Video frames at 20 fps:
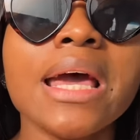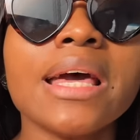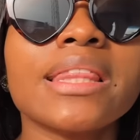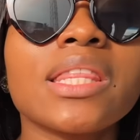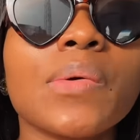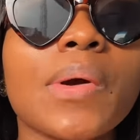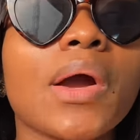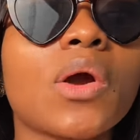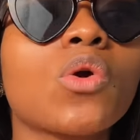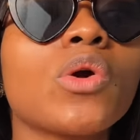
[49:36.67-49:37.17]

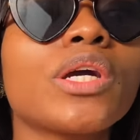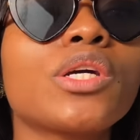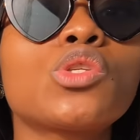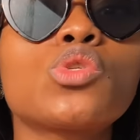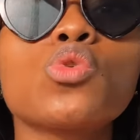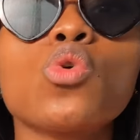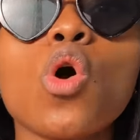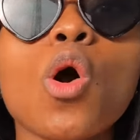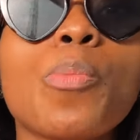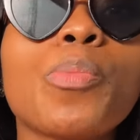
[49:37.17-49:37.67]
They were quick
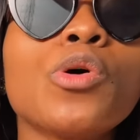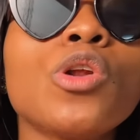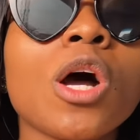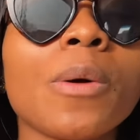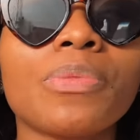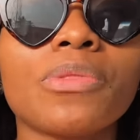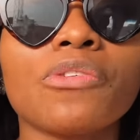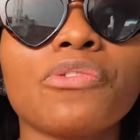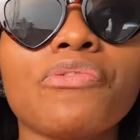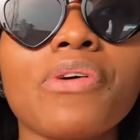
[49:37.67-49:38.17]
to open
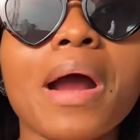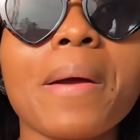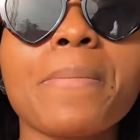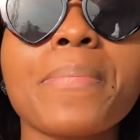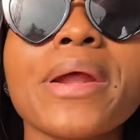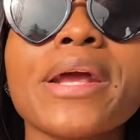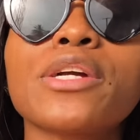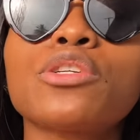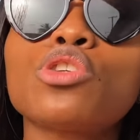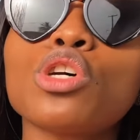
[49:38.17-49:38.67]
up the
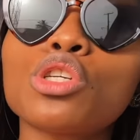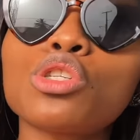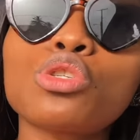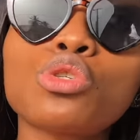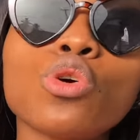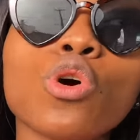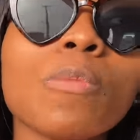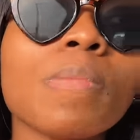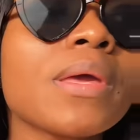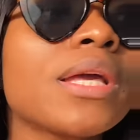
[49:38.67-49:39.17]
fabric, just
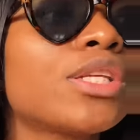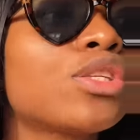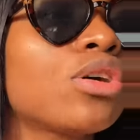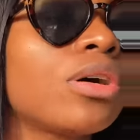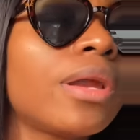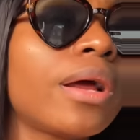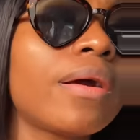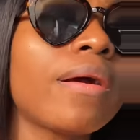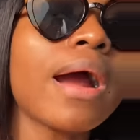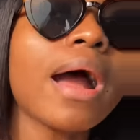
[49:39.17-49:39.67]
show me,
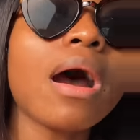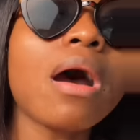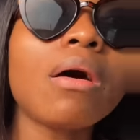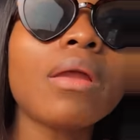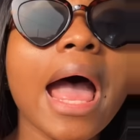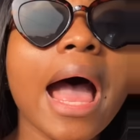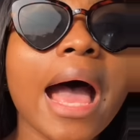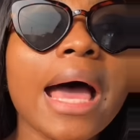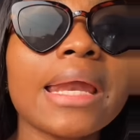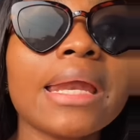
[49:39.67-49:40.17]
turn
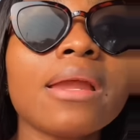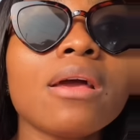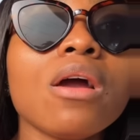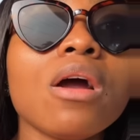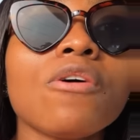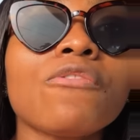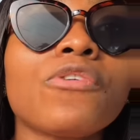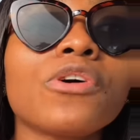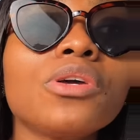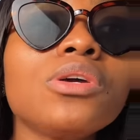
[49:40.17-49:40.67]
around.
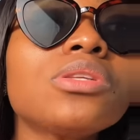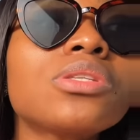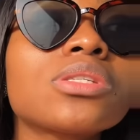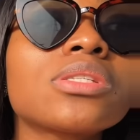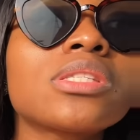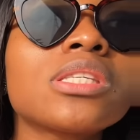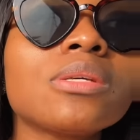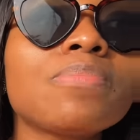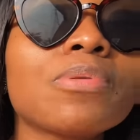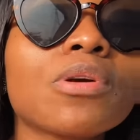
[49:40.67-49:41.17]
And for you to
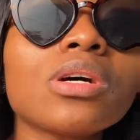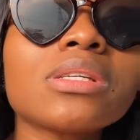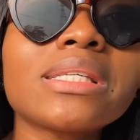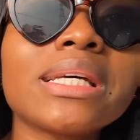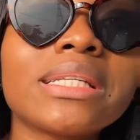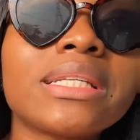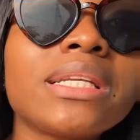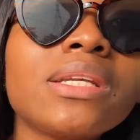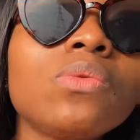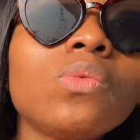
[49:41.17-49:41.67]
see, because I
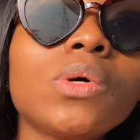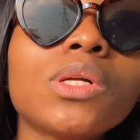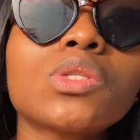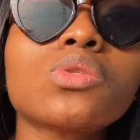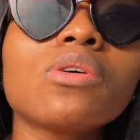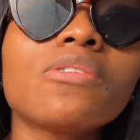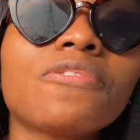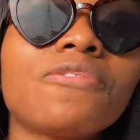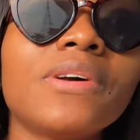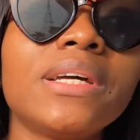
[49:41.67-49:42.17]
didn't want
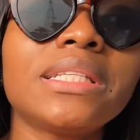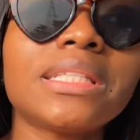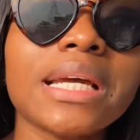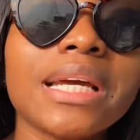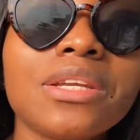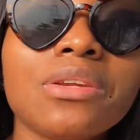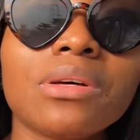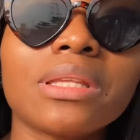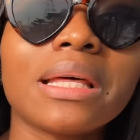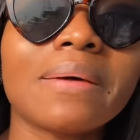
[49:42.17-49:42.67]
to offend
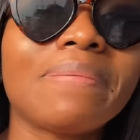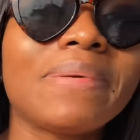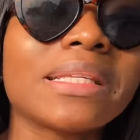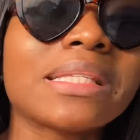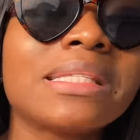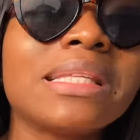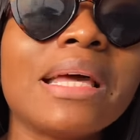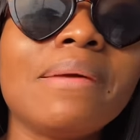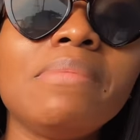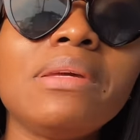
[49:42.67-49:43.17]
any other
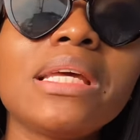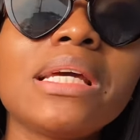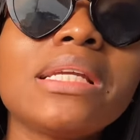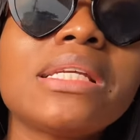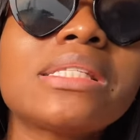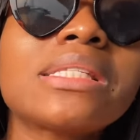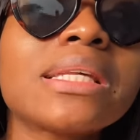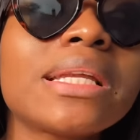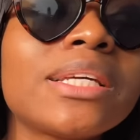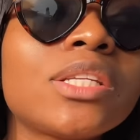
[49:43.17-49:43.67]
person, I
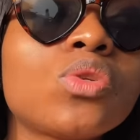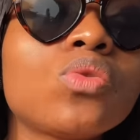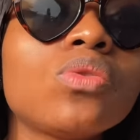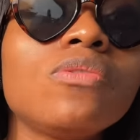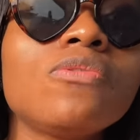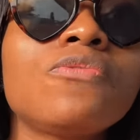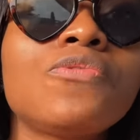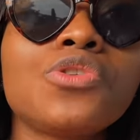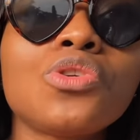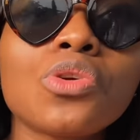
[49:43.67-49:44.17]
immediately started
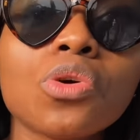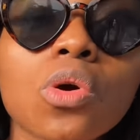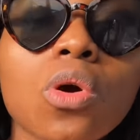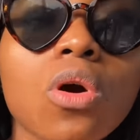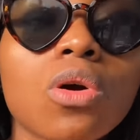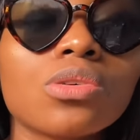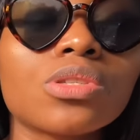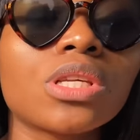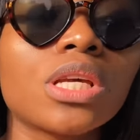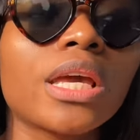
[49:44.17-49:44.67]
doing video
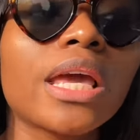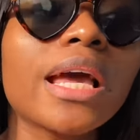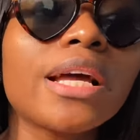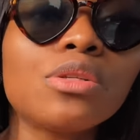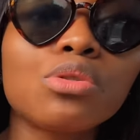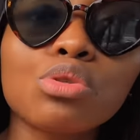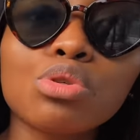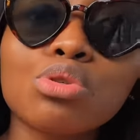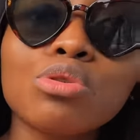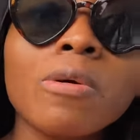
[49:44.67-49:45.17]
calls
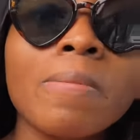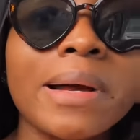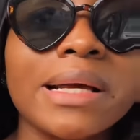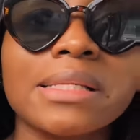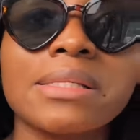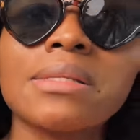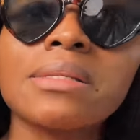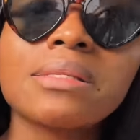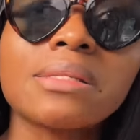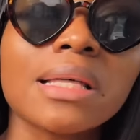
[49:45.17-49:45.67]
again to show my
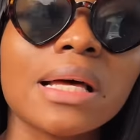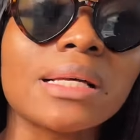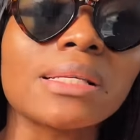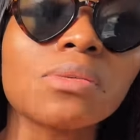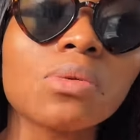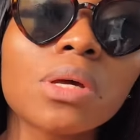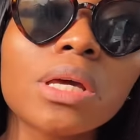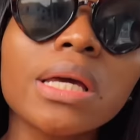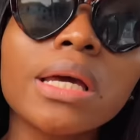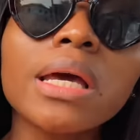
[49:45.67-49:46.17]
sisters,
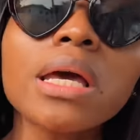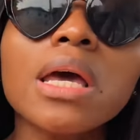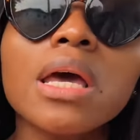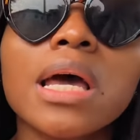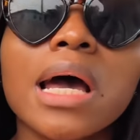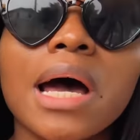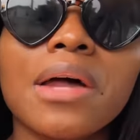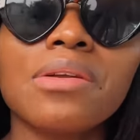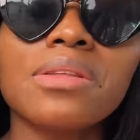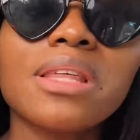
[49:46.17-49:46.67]
okay,
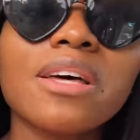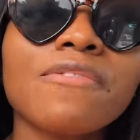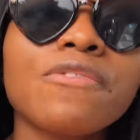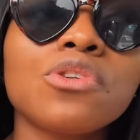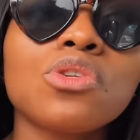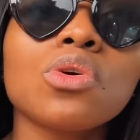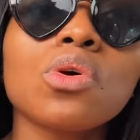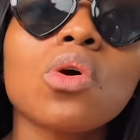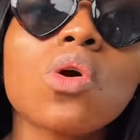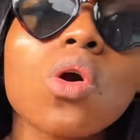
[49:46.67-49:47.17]
another
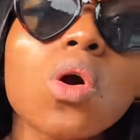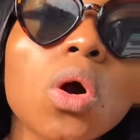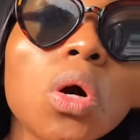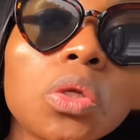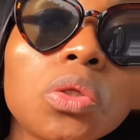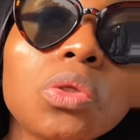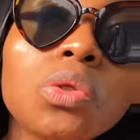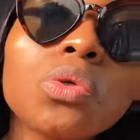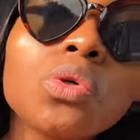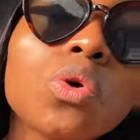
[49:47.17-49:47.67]
video call.
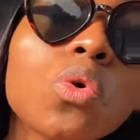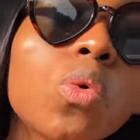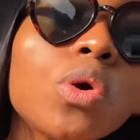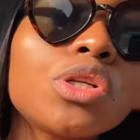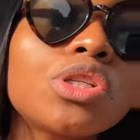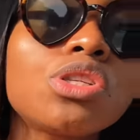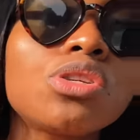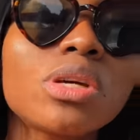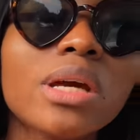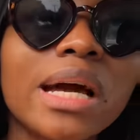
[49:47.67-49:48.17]
Look,
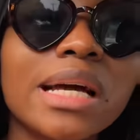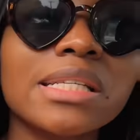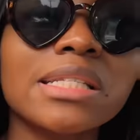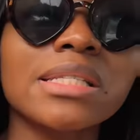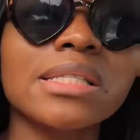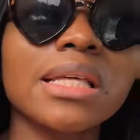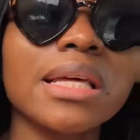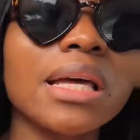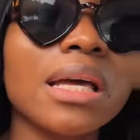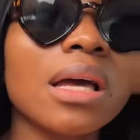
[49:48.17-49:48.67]
what do you guys
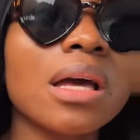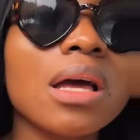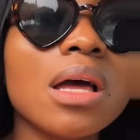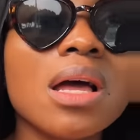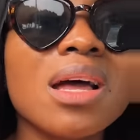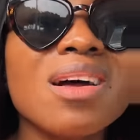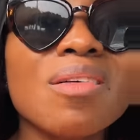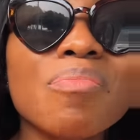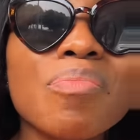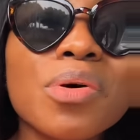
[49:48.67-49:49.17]
think?
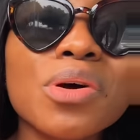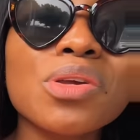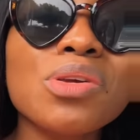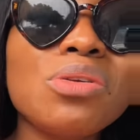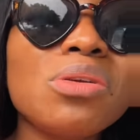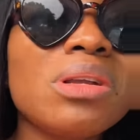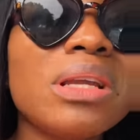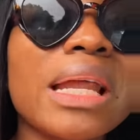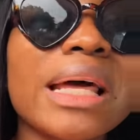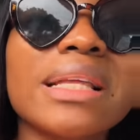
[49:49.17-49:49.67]
But you
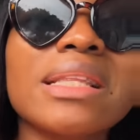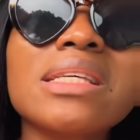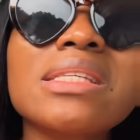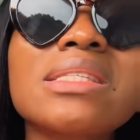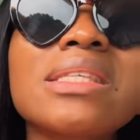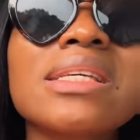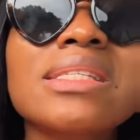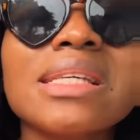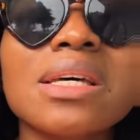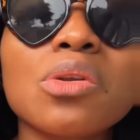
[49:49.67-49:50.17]
know, like, these
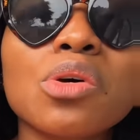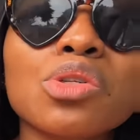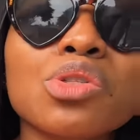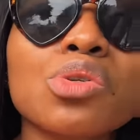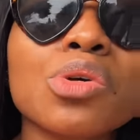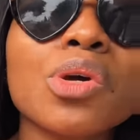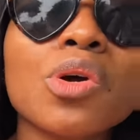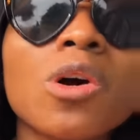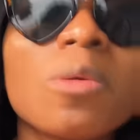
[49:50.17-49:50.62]
things are not showing